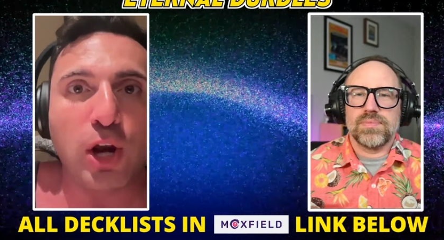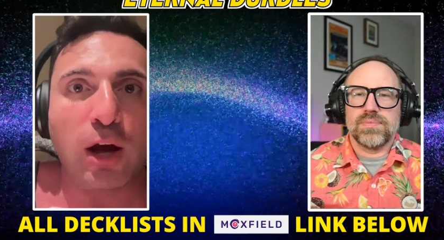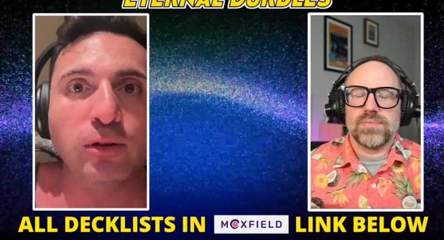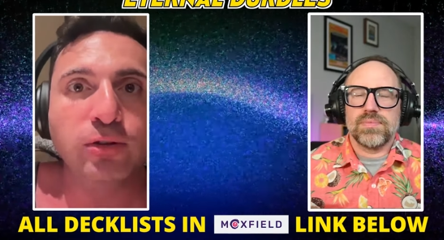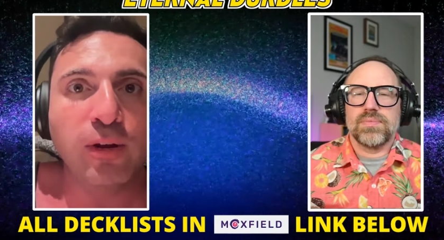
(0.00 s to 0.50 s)

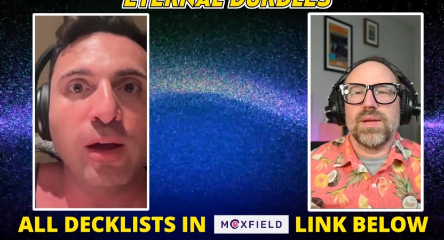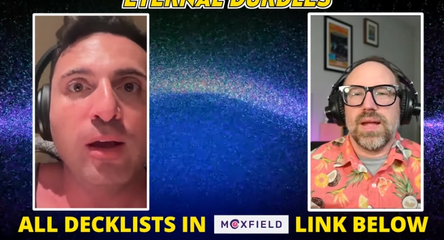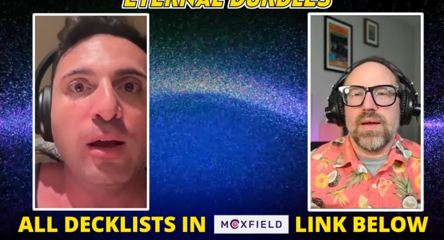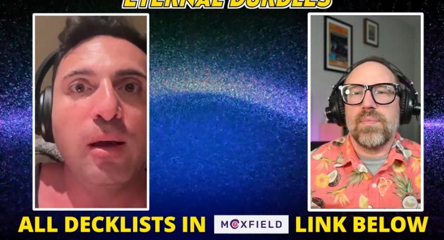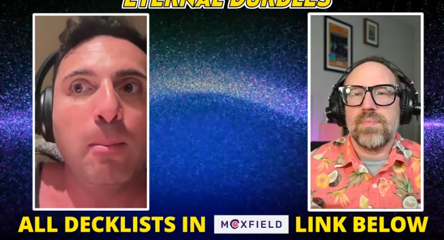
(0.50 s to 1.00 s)
Speaker 1: shells yeah.
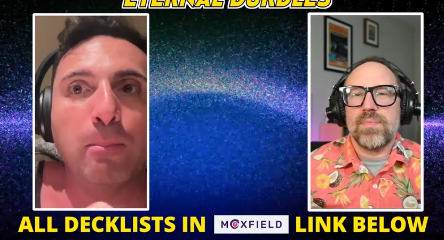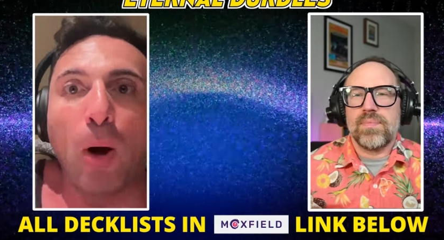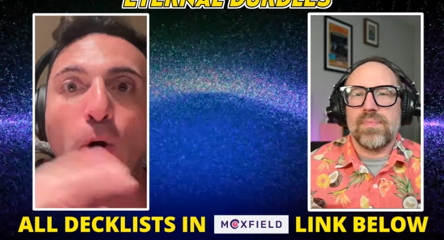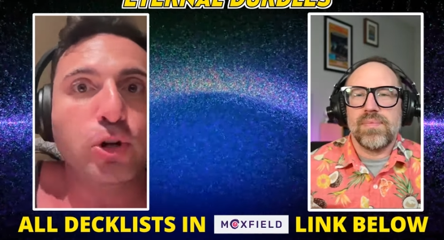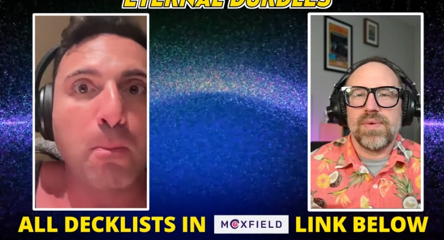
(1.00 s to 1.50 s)

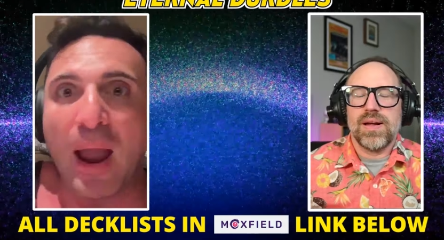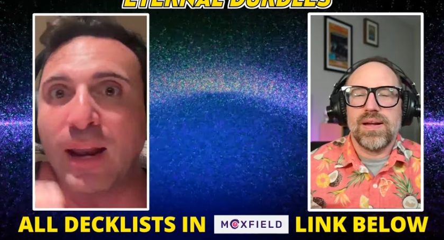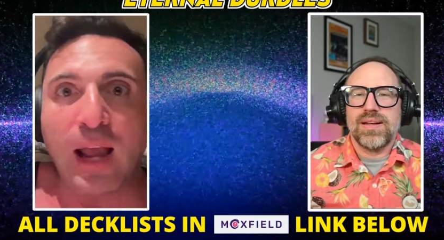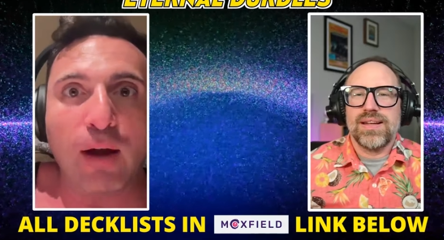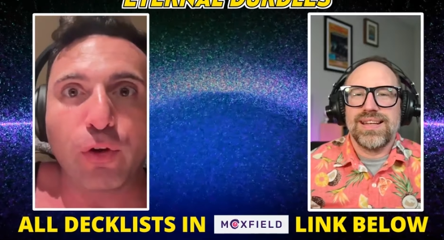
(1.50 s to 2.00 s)
post
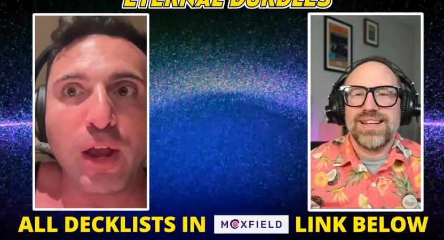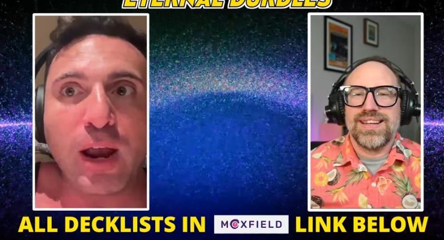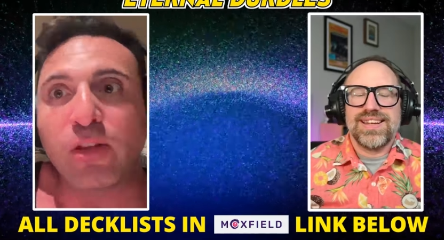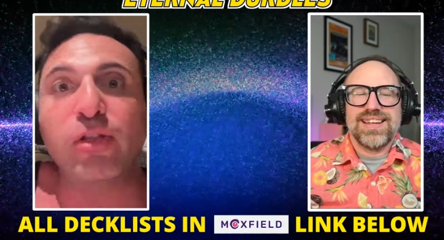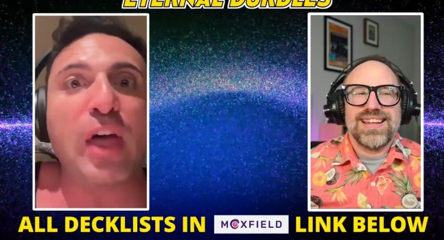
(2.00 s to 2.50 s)
banning
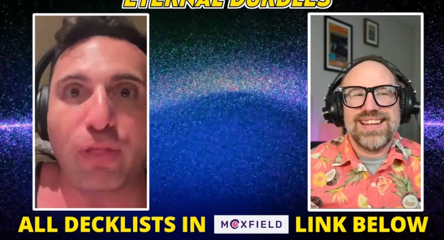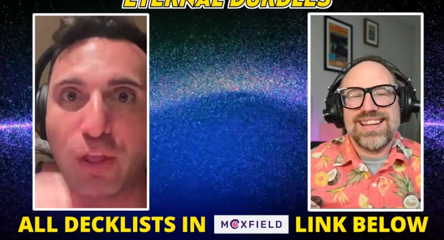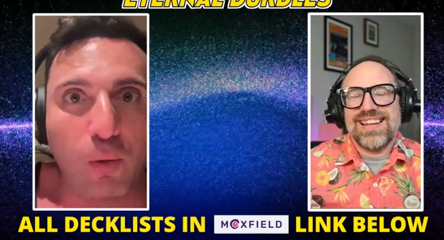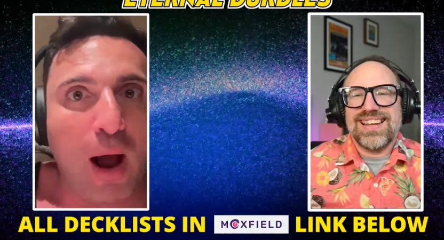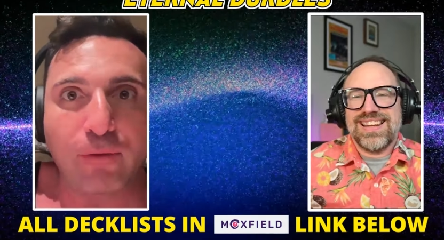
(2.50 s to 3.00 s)
everything, and then that
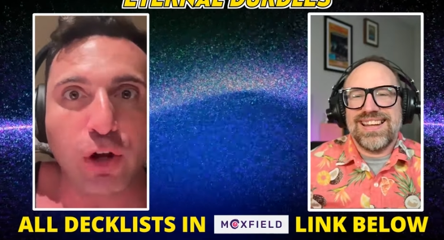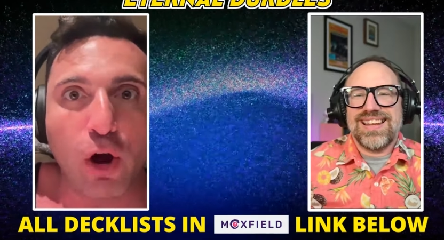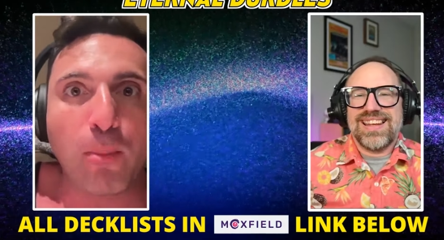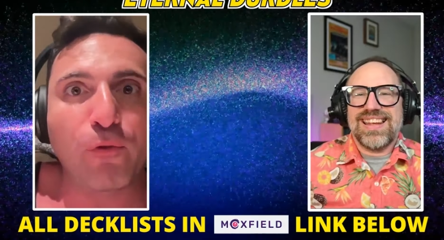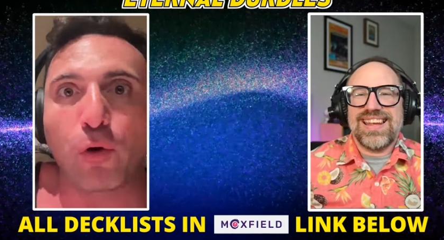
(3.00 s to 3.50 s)
thing will have to
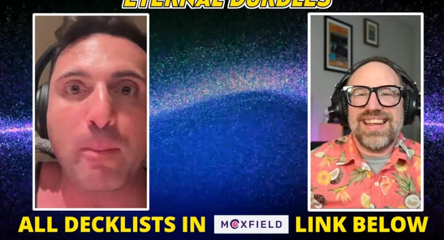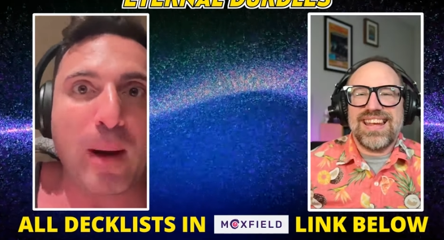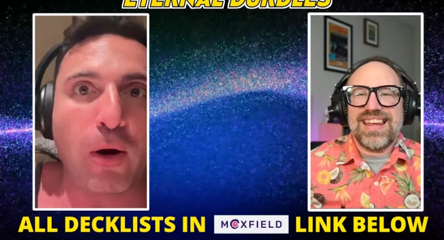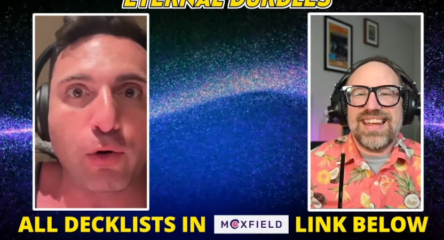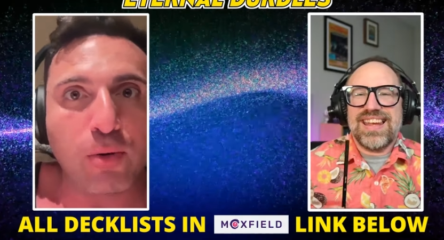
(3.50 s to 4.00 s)
go before they
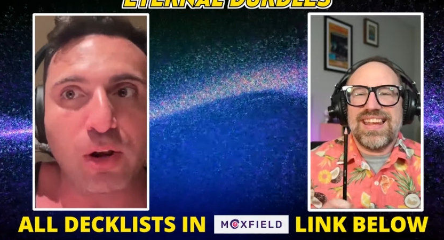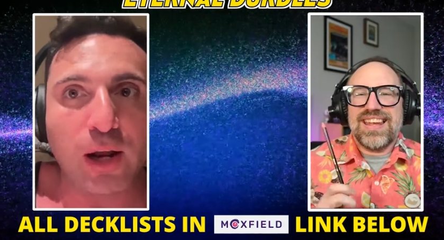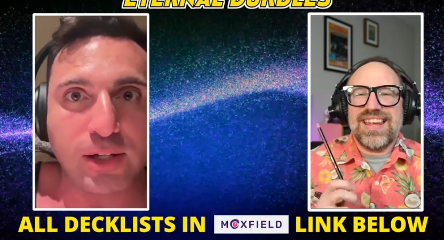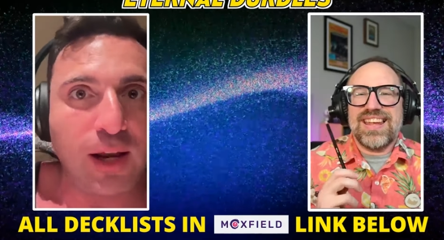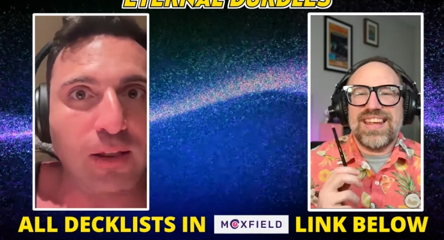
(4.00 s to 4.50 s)
power creep the
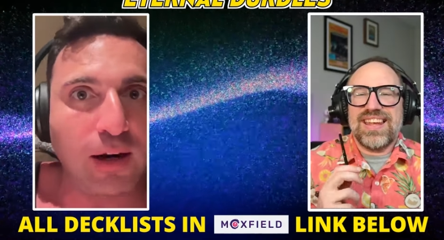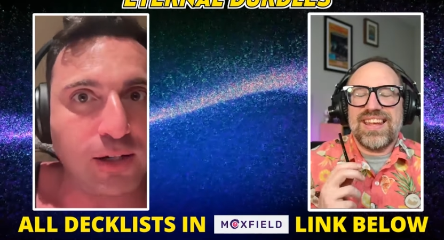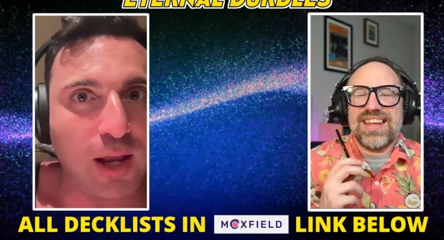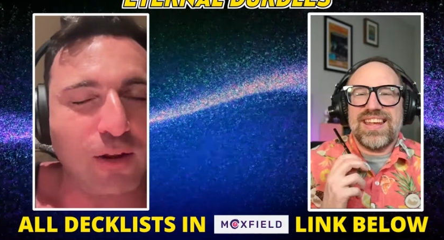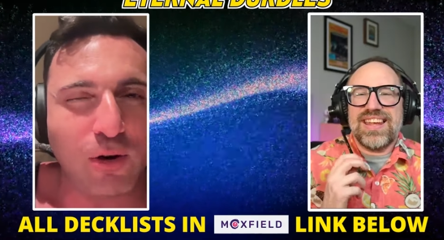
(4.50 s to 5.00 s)
next thing in the
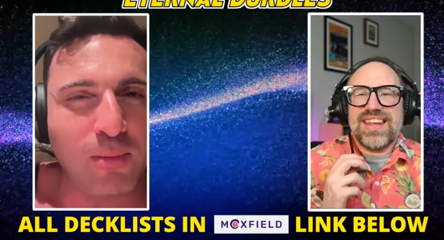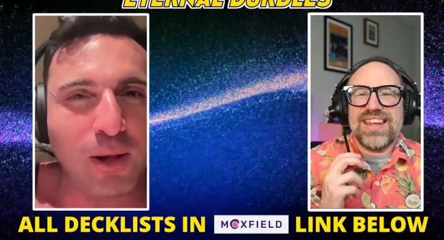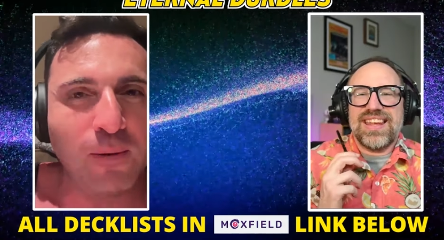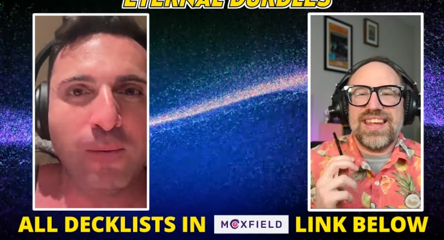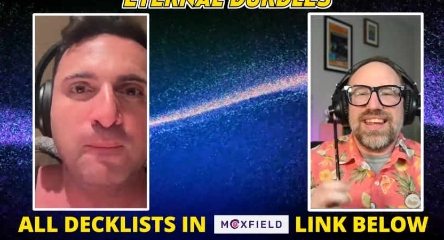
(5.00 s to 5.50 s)
next set. You know what I
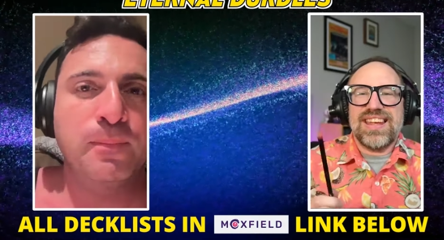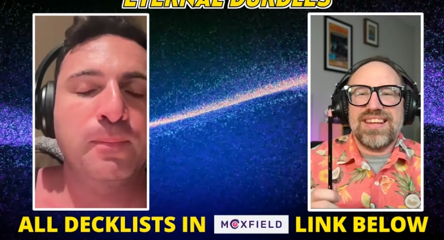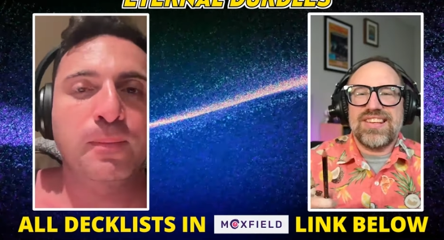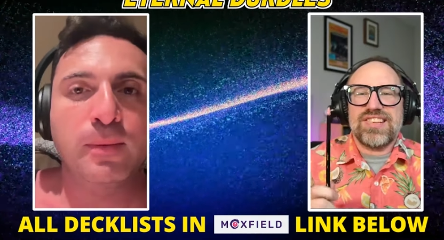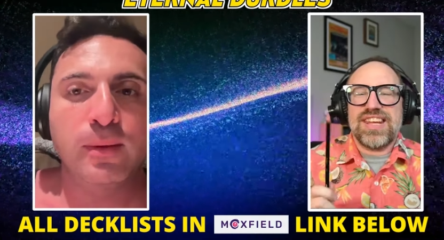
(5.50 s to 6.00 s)
mean?
Speaker 2: It
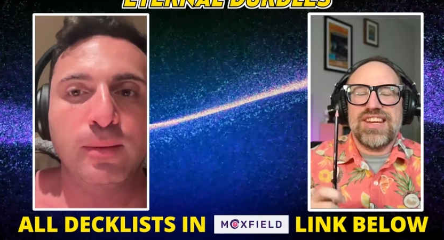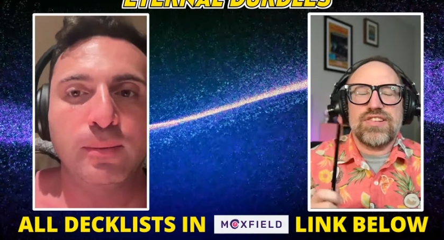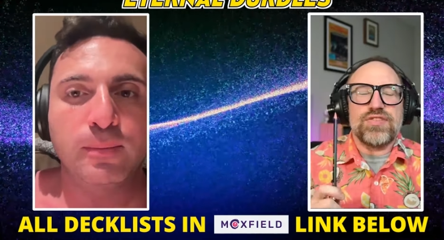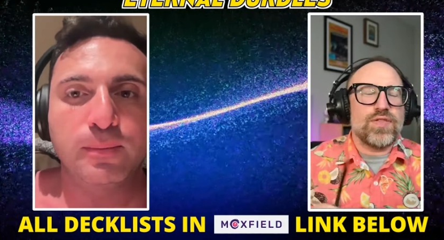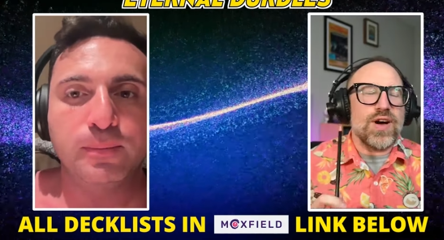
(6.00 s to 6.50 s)
is it is
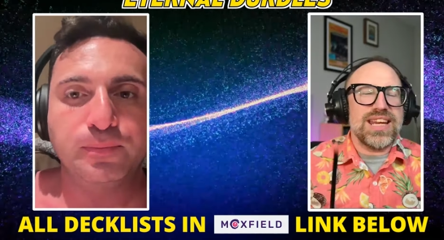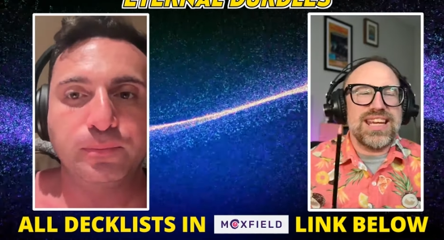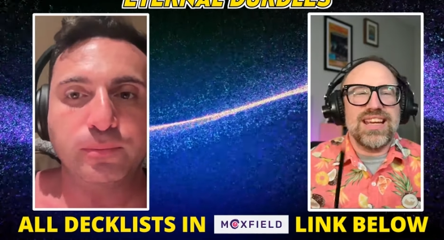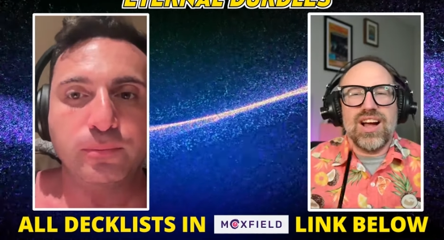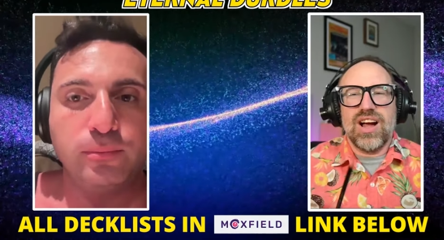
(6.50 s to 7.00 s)

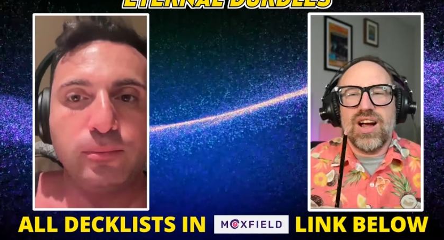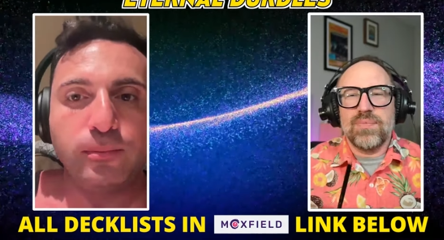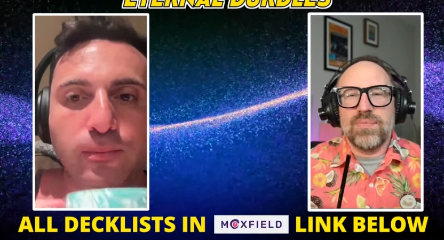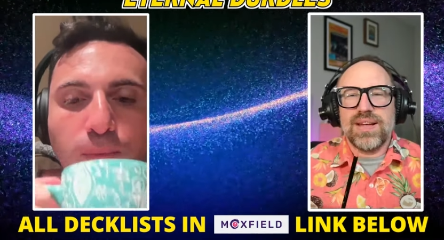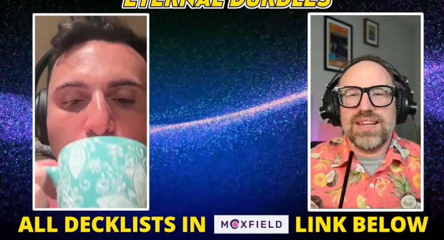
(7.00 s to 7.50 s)
funny.
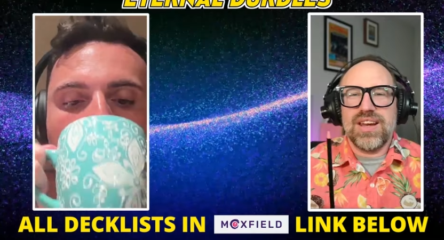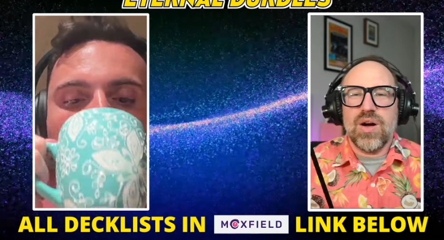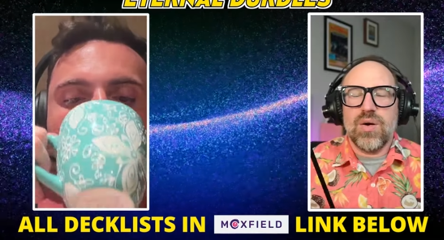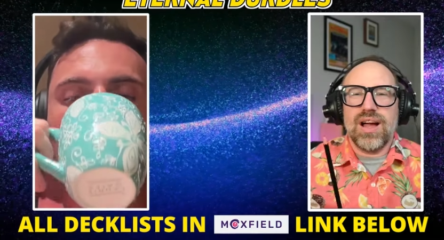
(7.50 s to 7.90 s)
Um, you know,